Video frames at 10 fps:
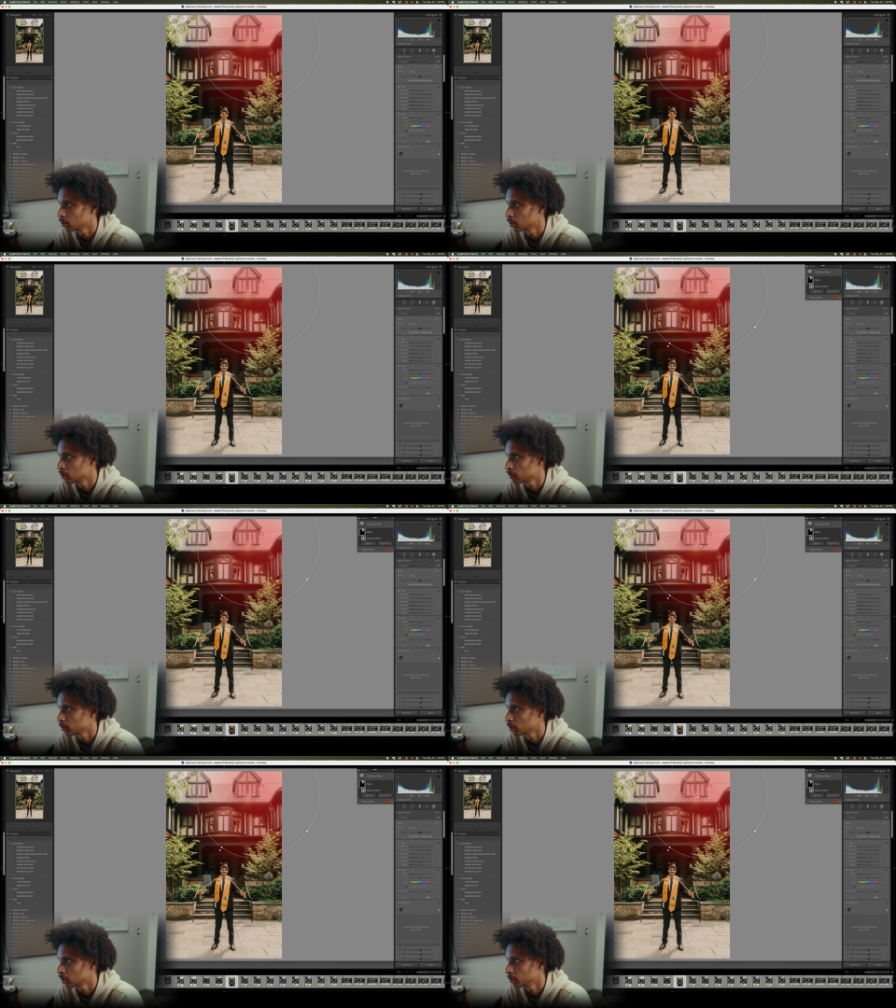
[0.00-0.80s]
lens
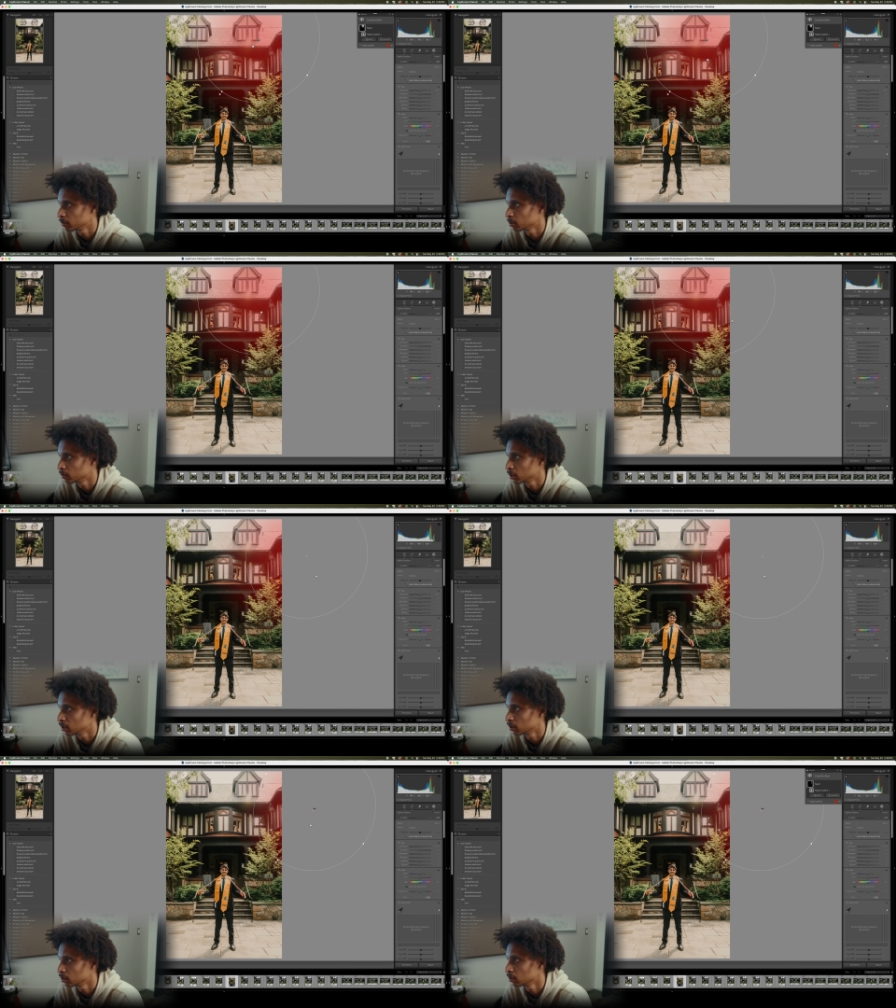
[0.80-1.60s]
flare coming from over
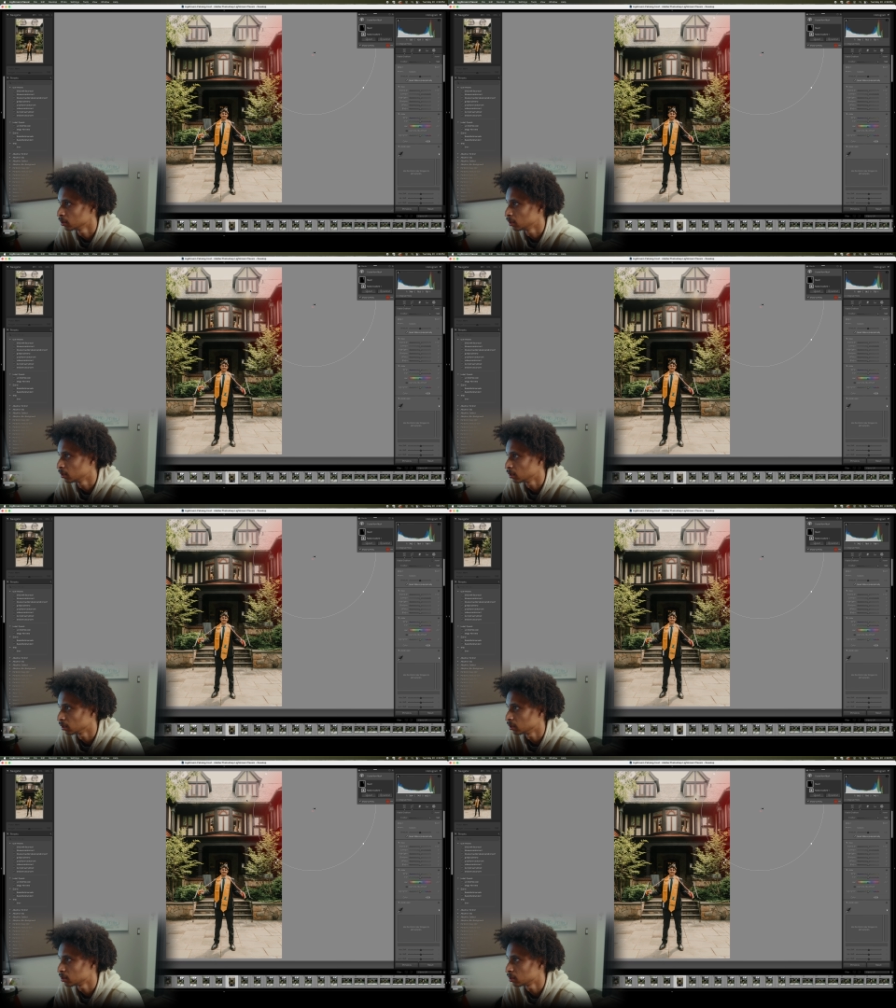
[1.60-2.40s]
here,
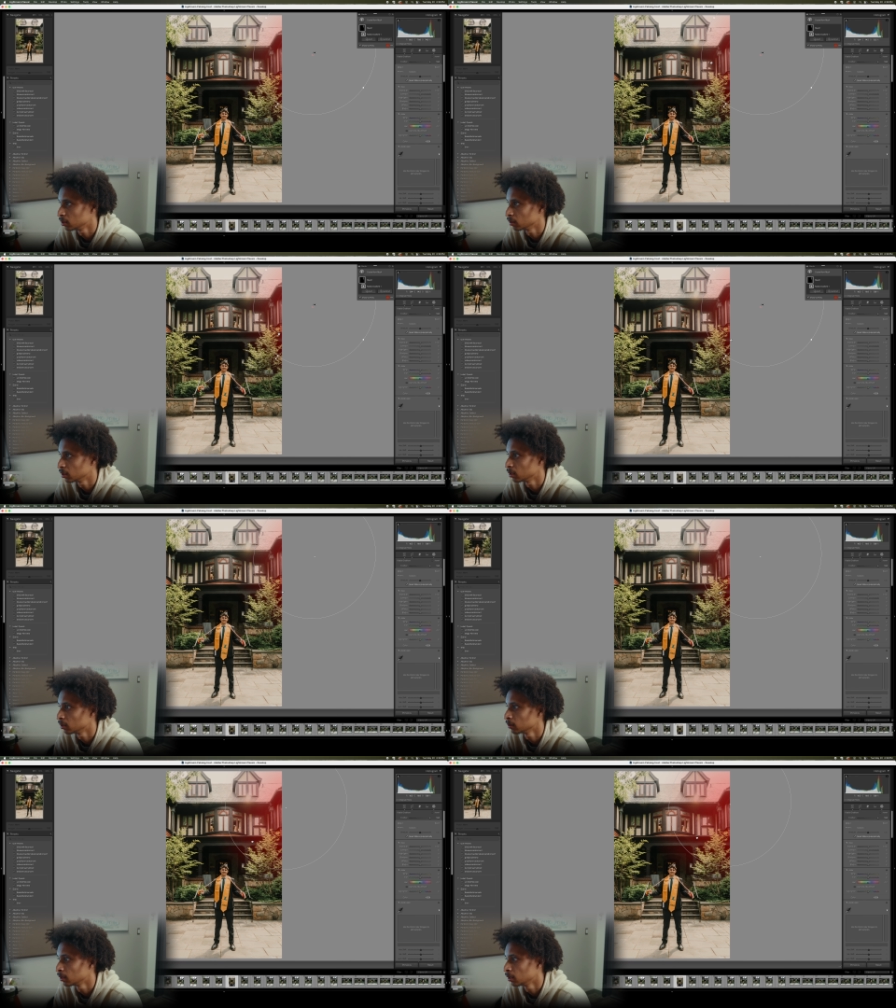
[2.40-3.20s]
like this thing right
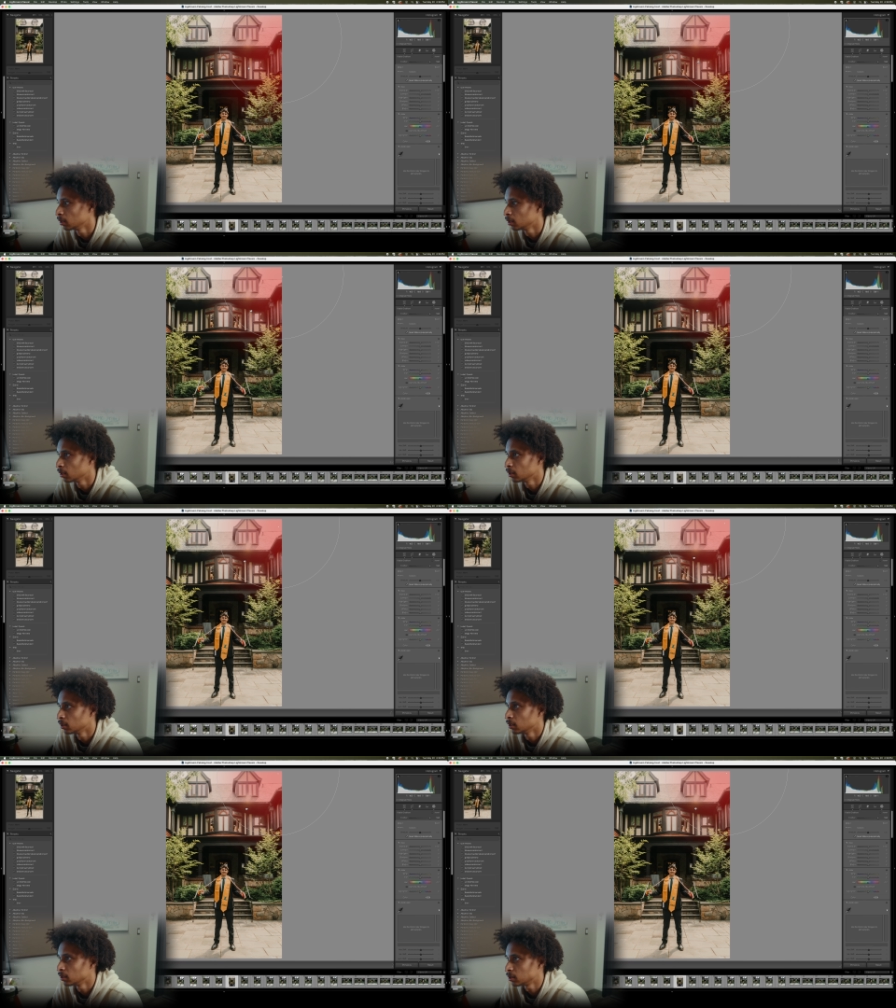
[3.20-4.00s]
there.
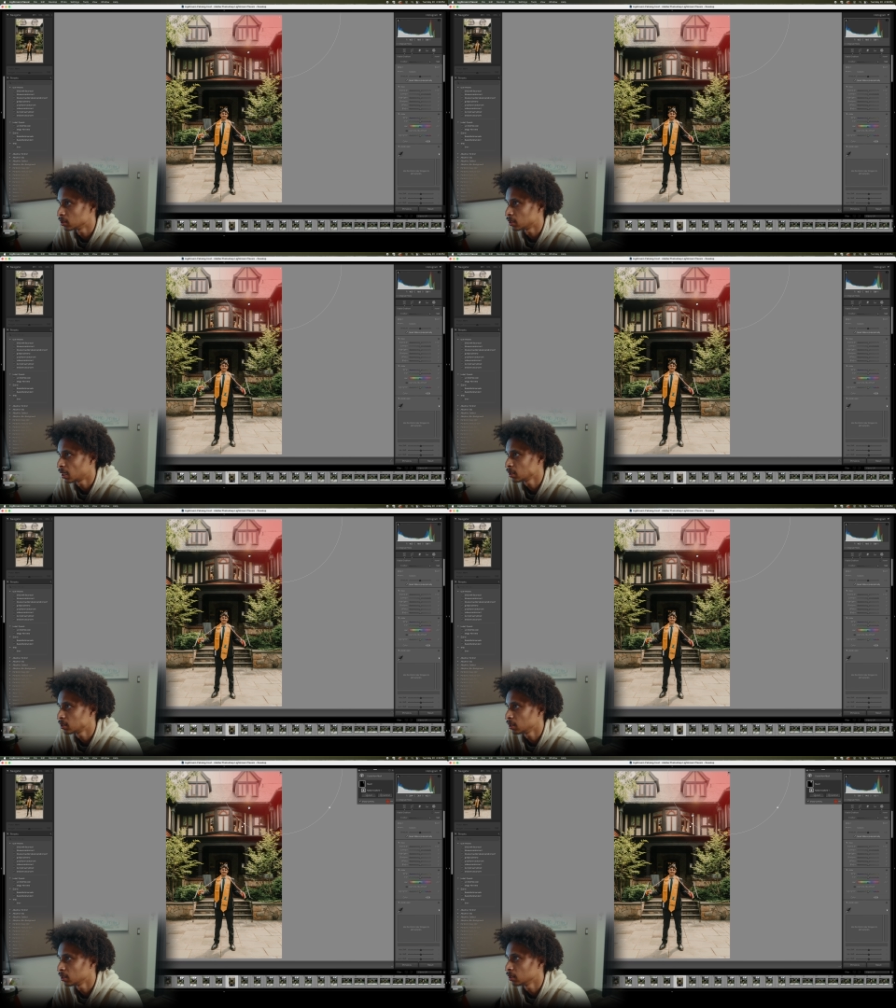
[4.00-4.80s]
Since that's
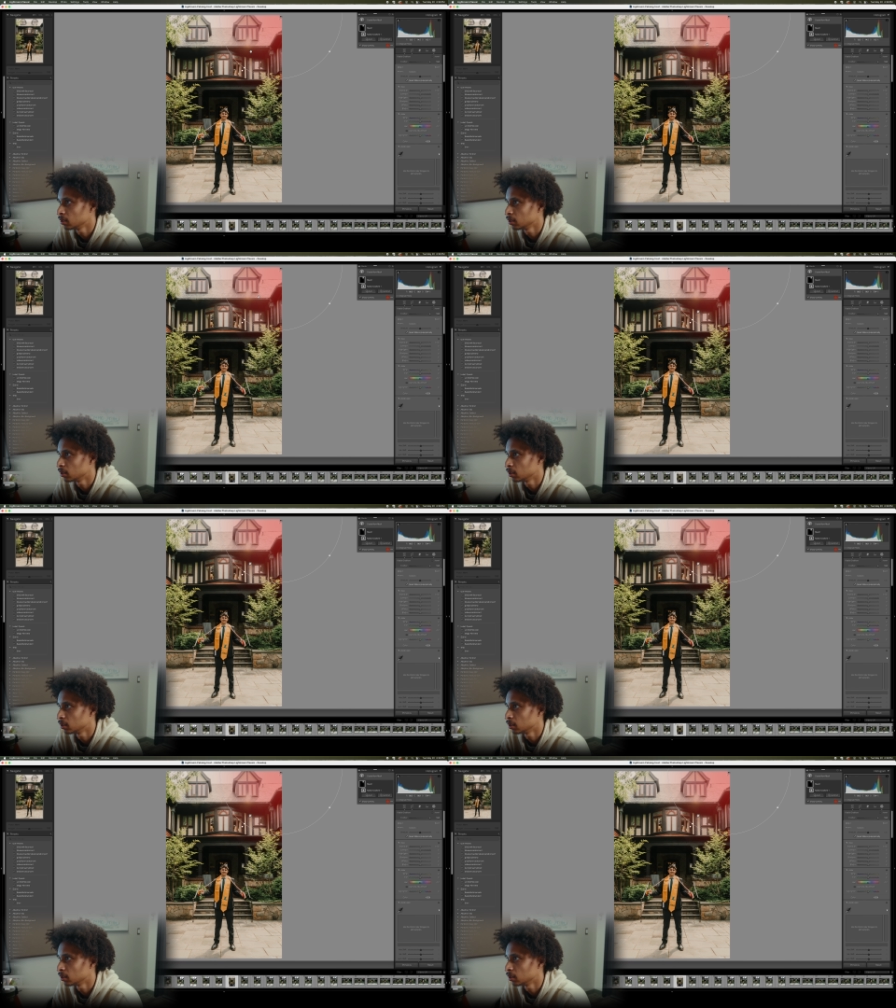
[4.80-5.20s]
there,